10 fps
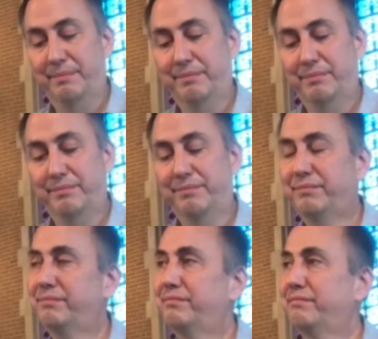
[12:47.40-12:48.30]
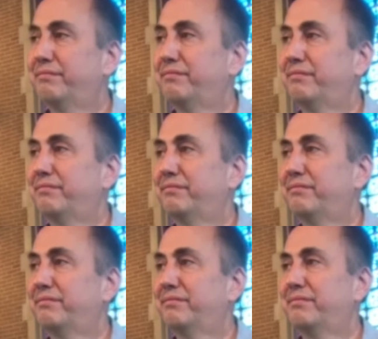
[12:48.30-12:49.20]

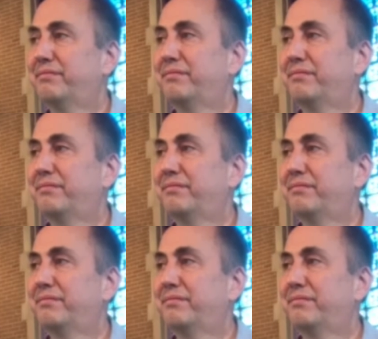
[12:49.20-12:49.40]
(silence)